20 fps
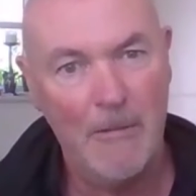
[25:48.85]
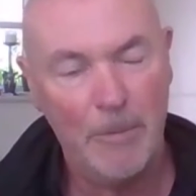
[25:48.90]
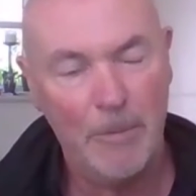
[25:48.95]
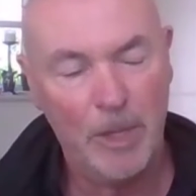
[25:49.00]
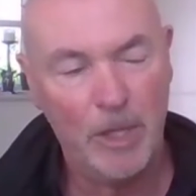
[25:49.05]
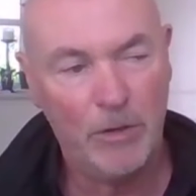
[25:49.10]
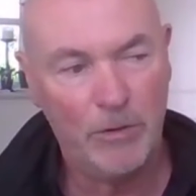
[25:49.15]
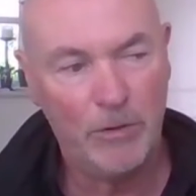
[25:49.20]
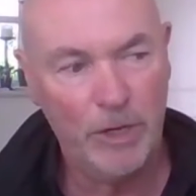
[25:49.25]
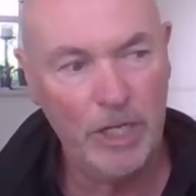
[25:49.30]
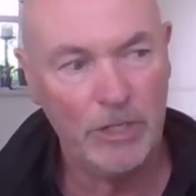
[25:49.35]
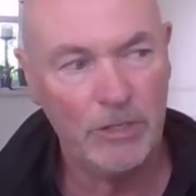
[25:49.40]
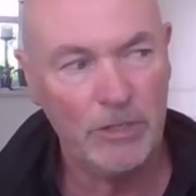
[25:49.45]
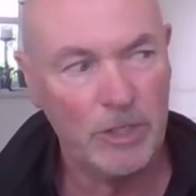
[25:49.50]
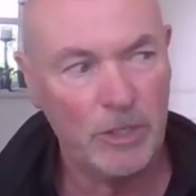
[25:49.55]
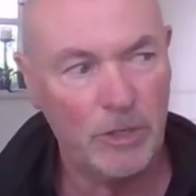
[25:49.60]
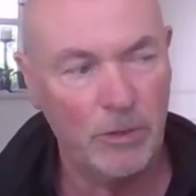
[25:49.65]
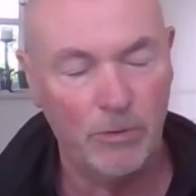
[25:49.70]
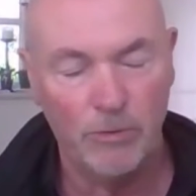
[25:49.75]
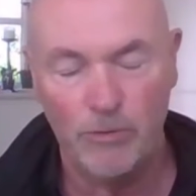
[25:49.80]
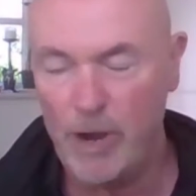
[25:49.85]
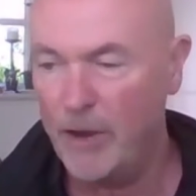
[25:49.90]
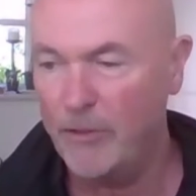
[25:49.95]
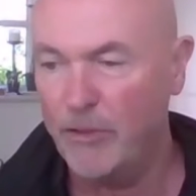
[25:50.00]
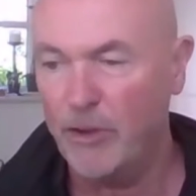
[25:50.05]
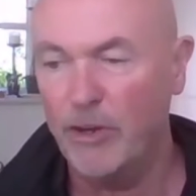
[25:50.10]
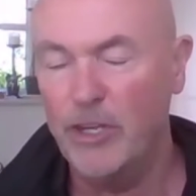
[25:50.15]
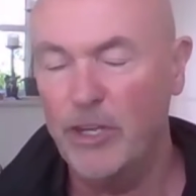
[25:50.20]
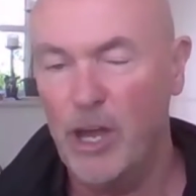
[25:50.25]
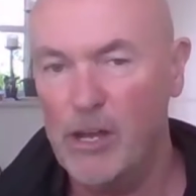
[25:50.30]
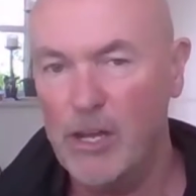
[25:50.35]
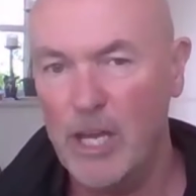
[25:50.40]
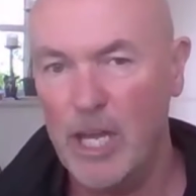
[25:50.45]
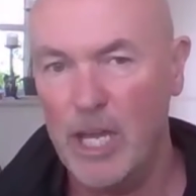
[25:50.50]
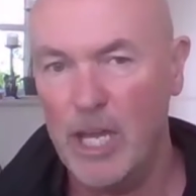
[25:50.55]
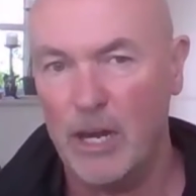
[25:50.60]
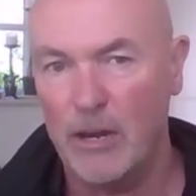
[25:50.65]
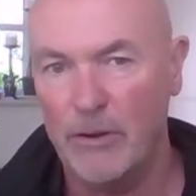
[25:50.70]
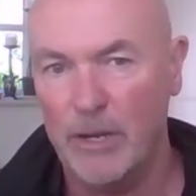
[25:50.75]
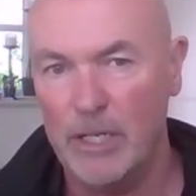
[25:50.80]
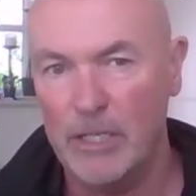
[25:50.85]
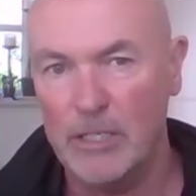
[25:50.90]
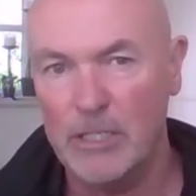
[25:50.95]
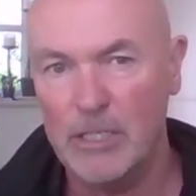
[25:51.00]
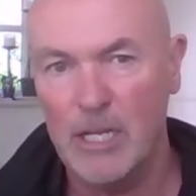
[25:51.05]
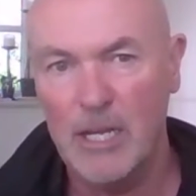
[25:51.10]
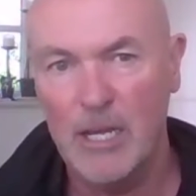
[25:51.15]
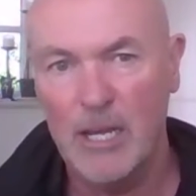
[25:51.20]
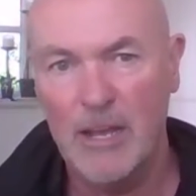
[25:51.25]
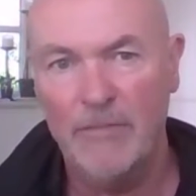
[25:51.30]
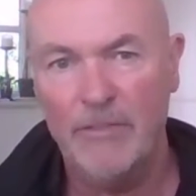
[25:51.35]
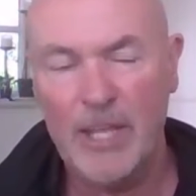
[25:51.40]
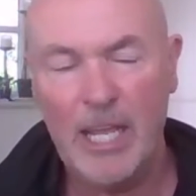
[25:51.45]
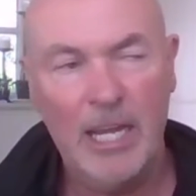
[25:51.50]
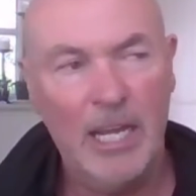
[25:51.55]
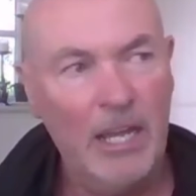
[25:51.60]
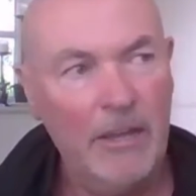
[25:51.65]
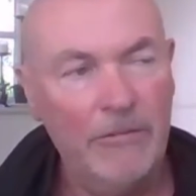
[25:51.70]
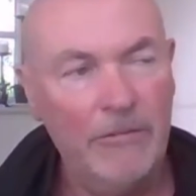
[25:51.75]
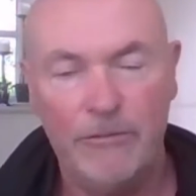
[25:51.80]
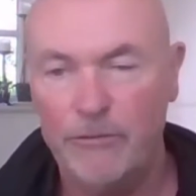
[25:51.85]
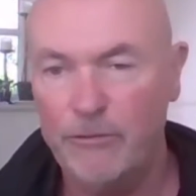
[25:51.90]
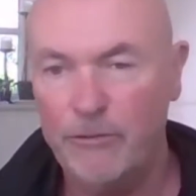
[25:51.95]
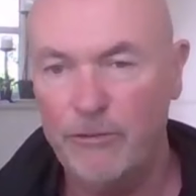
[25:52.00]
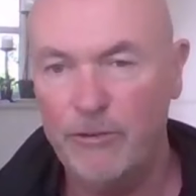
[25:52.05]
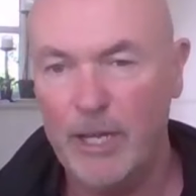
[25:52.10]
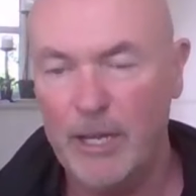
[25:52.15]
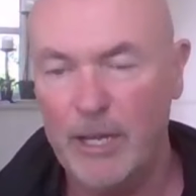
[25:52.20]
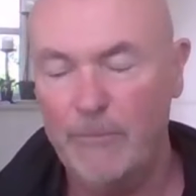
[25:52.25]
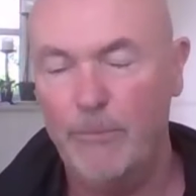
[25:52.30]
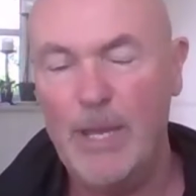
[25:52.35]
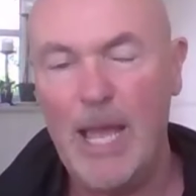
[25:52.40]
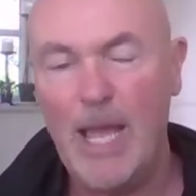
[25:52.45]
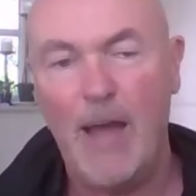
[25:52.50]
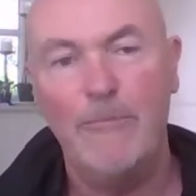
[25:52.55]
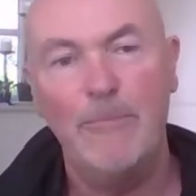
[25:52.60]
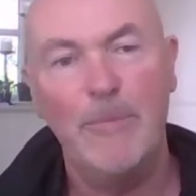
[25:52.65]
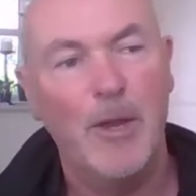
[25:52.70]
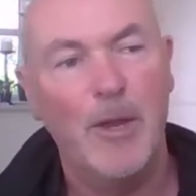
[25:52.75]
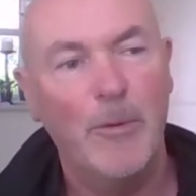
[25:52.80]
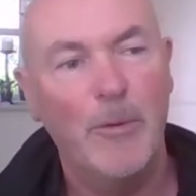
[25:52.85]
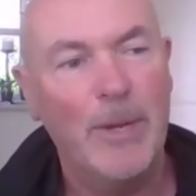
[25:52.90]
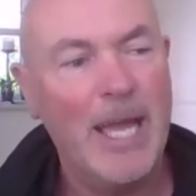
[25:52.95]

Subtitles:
But the creatures who rear their young here and they live, we have